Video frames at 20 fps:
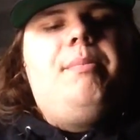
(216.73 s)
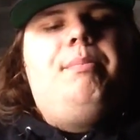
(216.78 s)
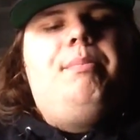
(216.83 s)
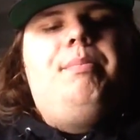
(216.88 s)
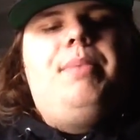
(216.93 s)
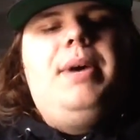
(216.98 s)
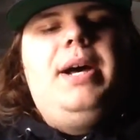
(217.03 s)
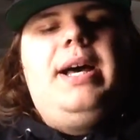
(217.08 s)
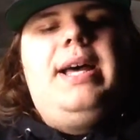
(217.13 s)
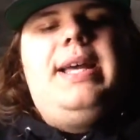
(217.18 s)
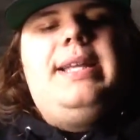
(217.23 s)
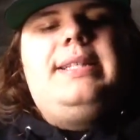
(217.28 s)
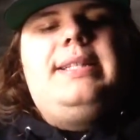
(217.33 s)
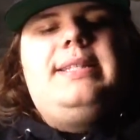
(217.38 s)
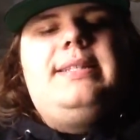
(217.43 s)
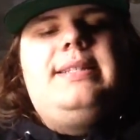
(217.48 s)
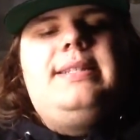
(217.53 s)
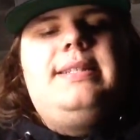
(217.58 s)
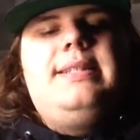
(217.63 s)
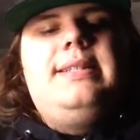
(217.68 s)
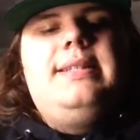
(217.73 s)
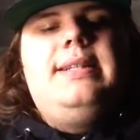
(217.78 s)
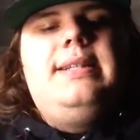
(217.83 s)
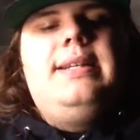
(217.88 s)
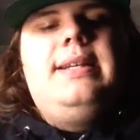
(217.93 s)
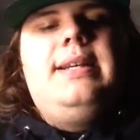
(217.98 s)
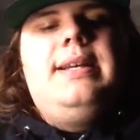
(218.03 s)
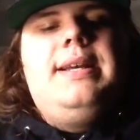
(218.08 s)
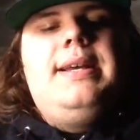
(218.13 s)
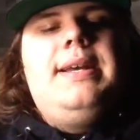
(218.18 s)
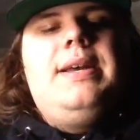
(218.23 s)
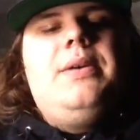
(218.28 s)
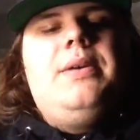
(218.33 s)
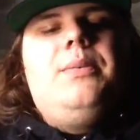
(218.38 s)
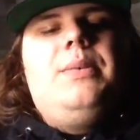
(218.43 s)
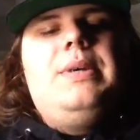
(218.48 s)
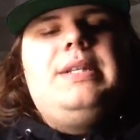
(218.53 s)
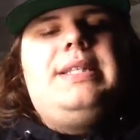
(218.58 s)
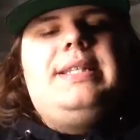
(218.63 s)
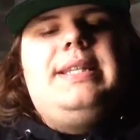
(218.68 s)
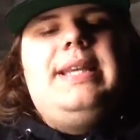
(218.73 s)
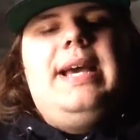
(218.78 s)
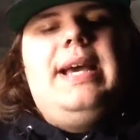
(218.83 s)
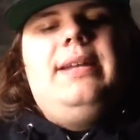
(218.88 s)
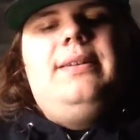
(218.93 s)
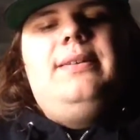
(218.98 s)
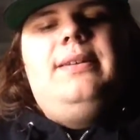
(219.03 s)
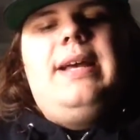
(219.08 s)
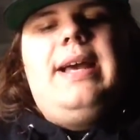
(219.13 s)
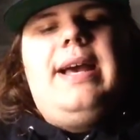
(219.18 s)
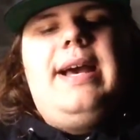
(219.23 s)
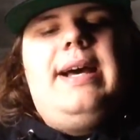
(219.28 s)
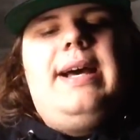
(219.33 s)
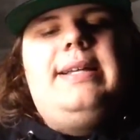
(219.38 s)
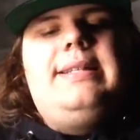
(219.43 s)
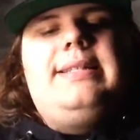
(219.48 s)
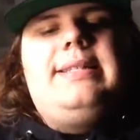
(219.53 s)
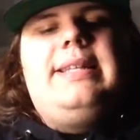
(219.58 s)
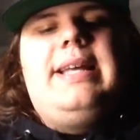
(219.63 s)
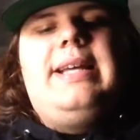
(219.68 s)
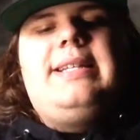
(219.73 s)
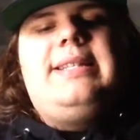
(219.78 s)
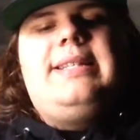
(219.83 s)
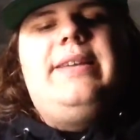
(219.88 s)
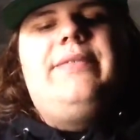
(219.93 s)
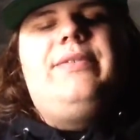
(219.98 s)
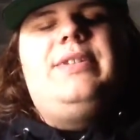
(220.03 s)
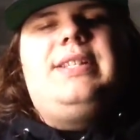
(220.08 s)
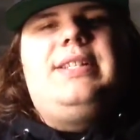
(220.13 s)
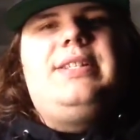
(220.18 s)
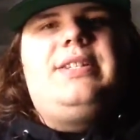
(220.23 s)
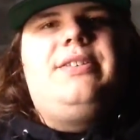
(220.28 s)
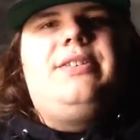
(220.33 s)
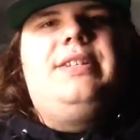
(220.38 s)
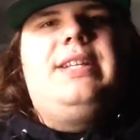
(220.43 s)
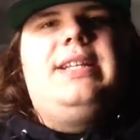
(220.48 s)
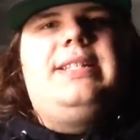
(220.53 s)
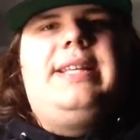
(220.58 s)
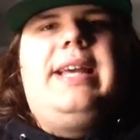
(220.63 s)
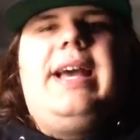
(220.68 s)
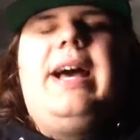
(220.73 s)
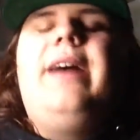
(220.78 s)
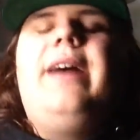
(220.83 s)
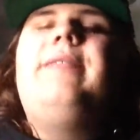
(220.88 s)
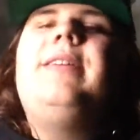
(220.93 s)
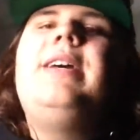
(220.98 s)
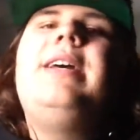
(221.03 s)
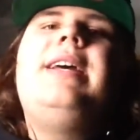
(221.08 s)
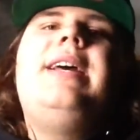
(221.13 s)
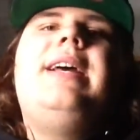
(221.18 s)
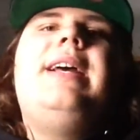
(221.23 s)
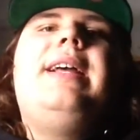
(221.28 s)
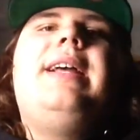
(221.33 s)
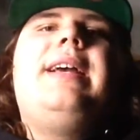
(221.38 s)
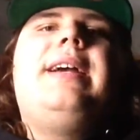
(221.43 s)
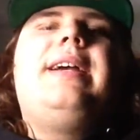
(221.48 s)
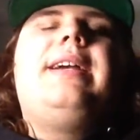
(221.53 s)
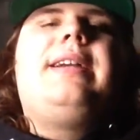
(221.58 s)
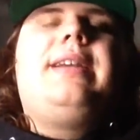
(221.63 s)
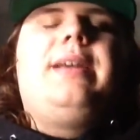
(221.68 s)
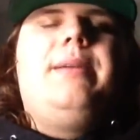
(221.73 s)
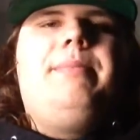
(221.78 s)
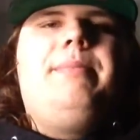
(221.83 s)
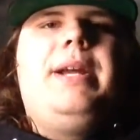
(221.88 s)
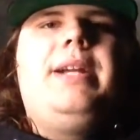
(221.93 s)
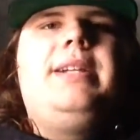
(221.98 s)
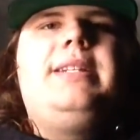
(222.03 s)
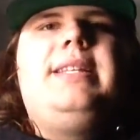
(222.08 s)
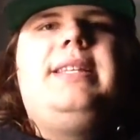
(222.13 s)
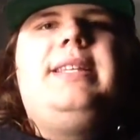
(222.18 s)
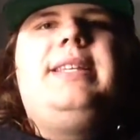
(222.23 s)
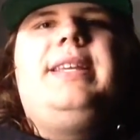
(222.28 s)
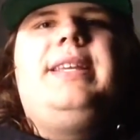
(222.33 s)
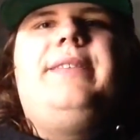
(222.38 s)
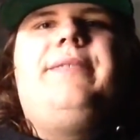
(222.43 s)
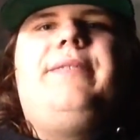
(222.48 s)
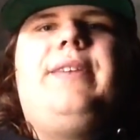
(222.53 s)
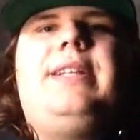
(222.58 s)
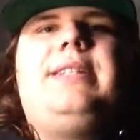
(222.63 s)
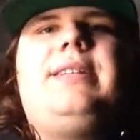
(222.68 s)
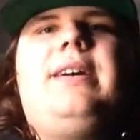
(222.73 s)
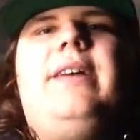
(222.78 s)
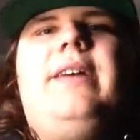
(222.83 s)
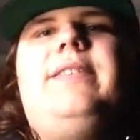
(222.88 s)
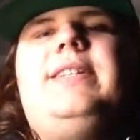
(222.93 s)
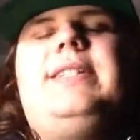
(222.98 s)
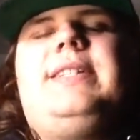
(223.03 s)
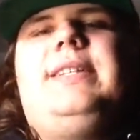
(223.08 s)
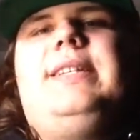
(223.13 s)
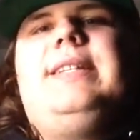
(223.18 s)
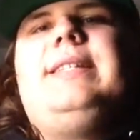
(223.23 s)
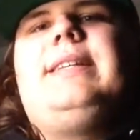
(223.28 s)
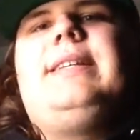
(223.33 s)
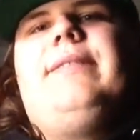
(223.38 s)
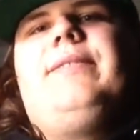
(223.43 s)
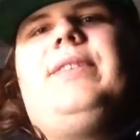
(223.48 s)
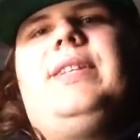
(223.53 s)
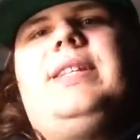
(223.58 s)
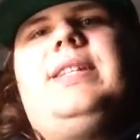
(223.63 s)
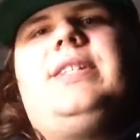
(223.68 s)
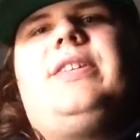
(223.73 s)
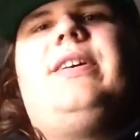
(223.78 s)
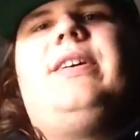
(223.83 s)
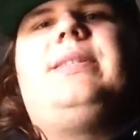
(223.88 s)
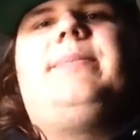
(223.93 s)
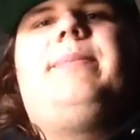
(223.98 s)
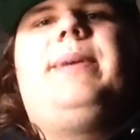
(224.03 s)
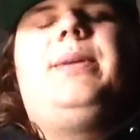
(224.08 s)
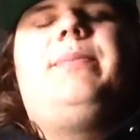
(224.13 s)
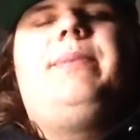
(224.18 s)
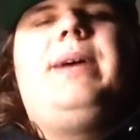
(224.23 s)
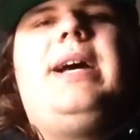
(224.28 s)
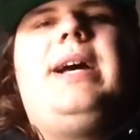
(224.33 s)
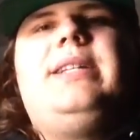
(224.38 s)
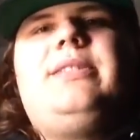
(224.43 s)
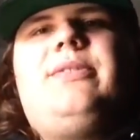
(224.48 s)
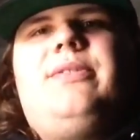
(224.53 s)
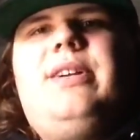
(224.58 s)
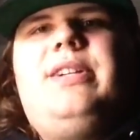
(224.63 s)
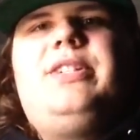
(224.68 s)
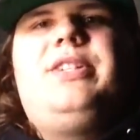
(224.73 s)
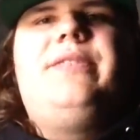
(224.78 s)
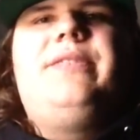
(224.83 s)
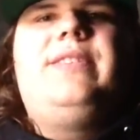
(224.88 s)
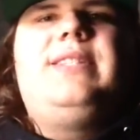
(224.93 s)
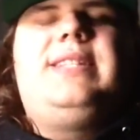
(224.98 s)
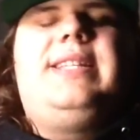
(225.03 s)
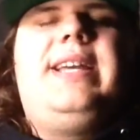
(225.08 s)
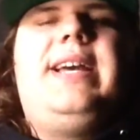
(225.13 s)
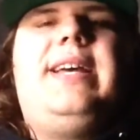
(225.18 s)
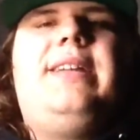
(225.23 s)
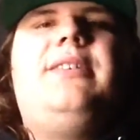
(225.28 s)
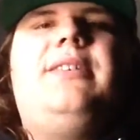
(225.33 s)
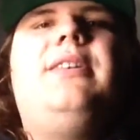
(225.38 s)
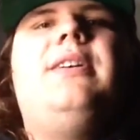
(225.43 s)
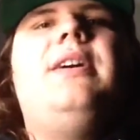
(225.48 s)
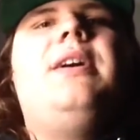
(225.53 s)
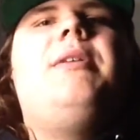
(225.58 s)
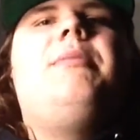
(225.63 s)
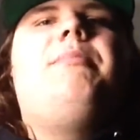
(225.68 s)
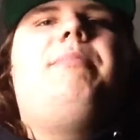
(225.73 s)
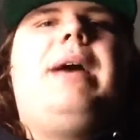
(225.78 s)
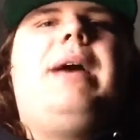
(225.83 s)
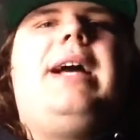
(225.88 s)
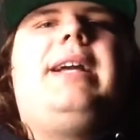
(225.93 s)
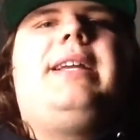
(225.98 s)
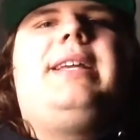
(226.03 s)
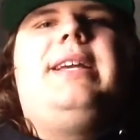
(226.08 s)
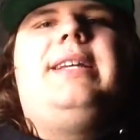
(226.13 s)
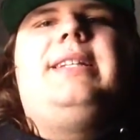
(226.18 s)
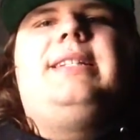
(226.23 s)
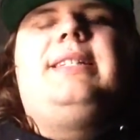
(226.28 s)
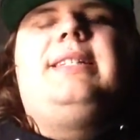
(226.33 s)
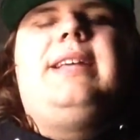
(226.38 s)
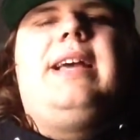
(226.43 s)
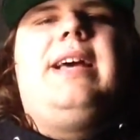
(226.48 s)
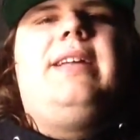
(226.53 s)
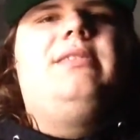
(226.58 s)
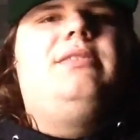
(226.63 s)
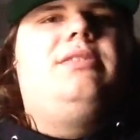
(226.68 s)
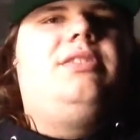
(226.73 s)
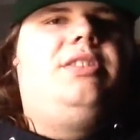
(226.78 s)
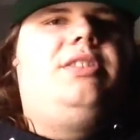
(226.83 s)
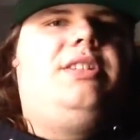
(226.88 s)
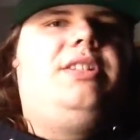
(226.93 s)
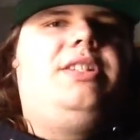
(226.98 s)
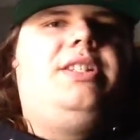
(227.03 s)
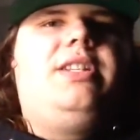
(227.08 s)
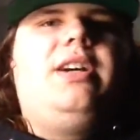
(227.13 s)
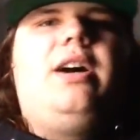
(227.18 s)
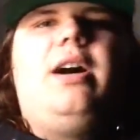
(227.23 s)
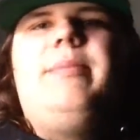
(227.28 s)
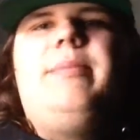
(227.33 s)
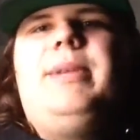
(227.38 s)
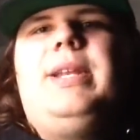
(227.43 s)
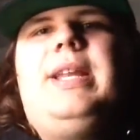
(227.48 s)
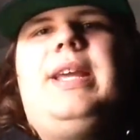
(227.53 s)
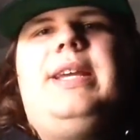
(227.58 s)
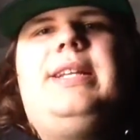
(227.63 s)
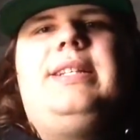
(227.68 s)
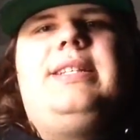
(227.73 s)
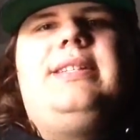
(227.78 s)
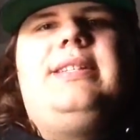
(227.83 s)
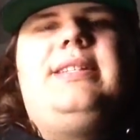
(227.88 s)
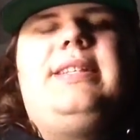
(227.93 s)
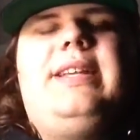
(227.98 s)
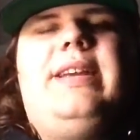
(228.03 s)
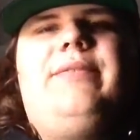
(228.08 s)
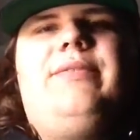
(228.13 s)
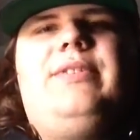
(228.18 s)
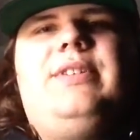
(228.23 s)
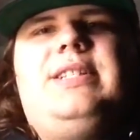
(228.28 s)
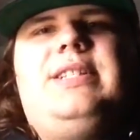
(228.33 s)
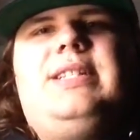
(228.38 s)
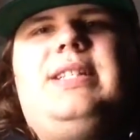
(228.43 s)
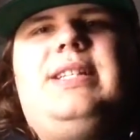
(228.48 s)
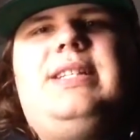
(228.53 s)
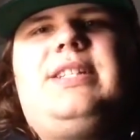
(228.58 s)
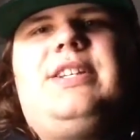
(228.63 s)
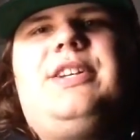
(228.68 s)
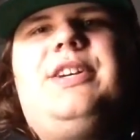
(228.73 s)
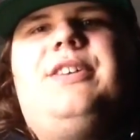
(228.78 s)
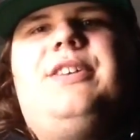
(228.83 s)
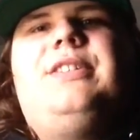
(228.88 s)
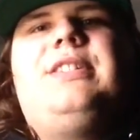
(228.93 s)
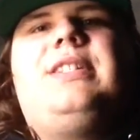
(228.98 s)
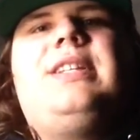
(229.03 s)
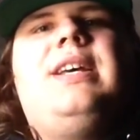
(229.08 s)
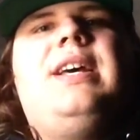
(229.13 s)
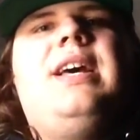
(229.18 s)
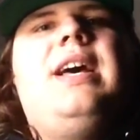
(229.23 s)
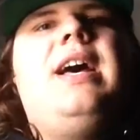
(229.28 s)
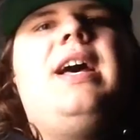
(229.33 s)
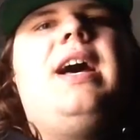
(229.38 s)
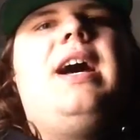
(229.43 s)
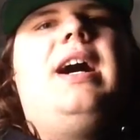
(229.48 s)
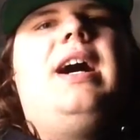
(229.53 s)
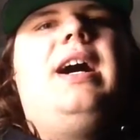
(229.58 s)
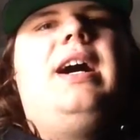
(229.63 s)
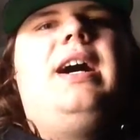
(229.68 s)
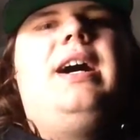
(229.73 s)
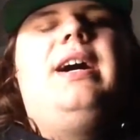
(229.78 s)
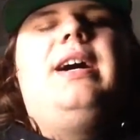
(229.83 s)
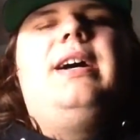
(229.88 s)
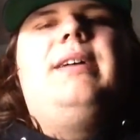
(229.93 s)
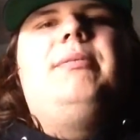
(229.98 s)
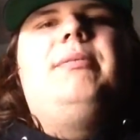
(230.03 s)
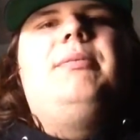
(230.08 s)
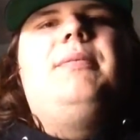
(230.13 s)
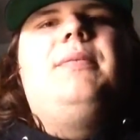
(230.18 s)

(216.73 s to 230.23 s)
But what Seattle has that San Francisco doesn't have, compared to the defense, obviously San Francisco has a better pass rush over Seattle. Back end, Seattle's dominates San Francisco's. The